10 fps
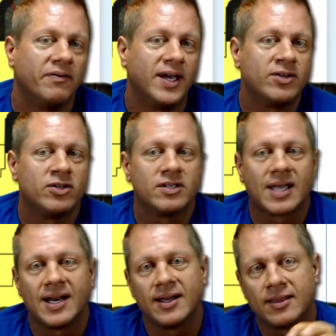These are just
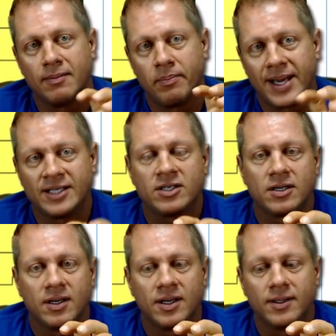kind of like the
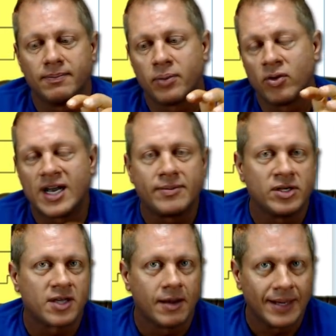best
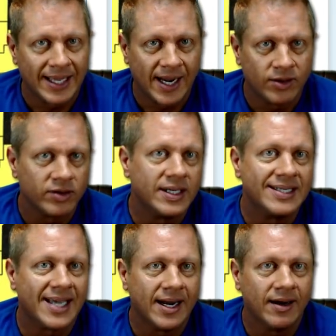parameters come together in
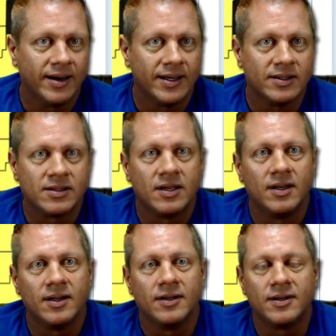these areas.
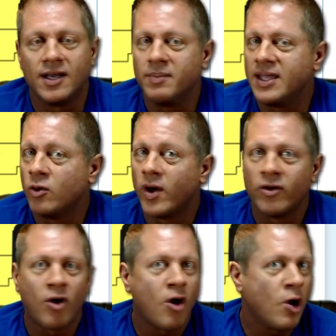Doesn't mean the
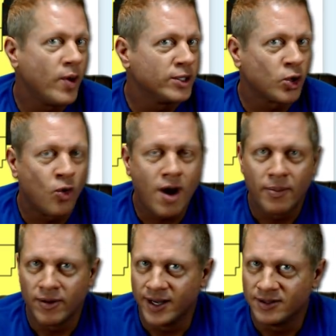weather always
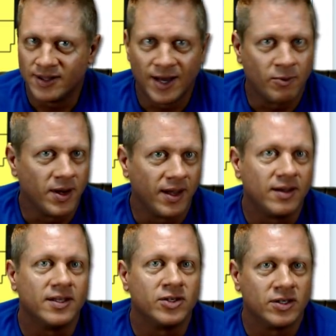cooperates that way.
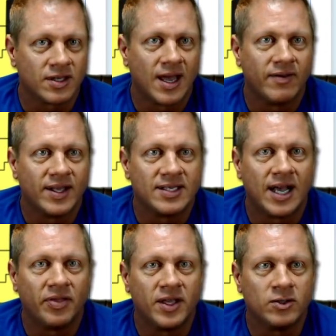It's just kind of that's
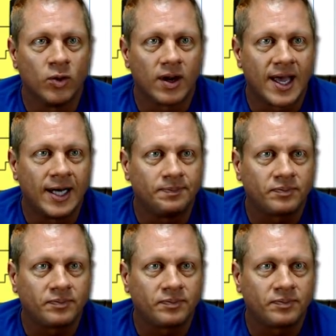how things work out.